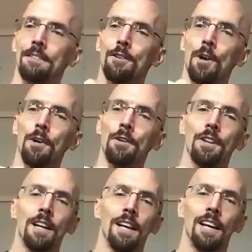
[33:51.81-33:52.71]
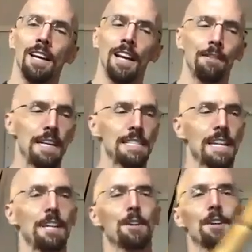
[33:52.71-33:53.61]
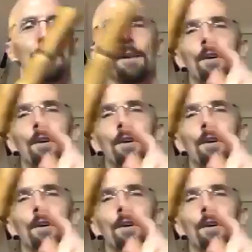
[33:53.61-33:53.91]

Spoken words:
growth. If I said to her that I